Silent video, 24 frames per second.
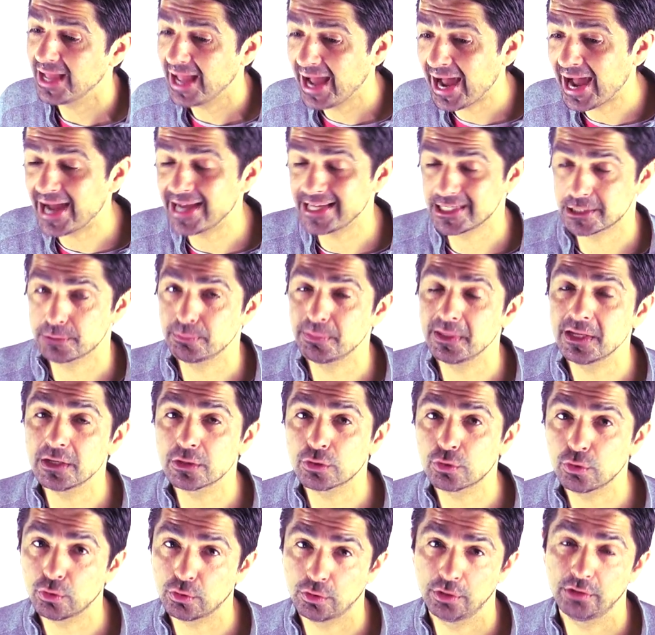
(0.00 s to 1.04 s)
high speed
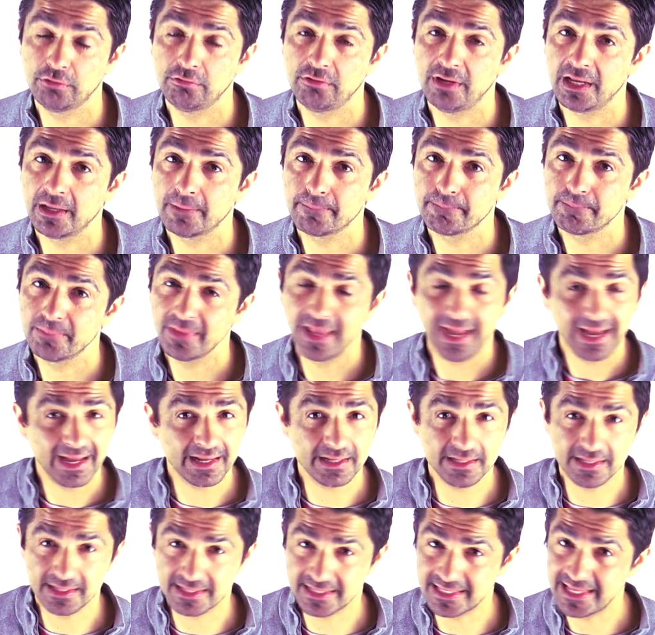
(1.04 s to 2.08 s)
cornering
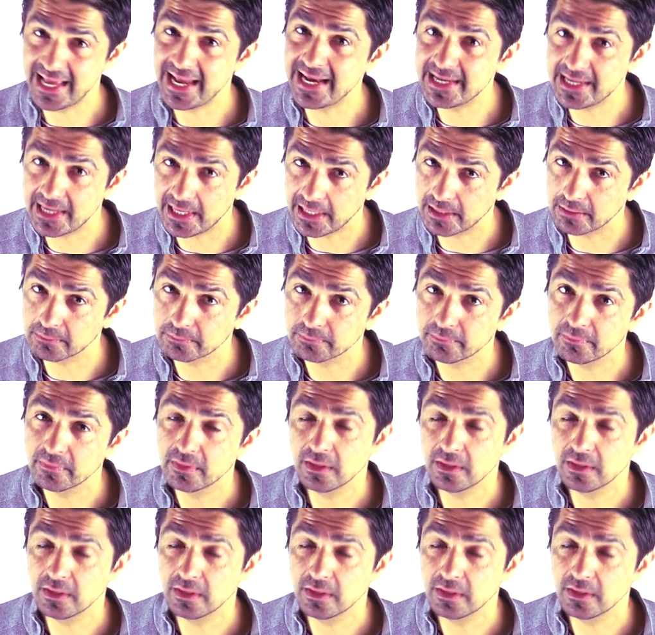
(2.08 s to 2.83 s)
and descending,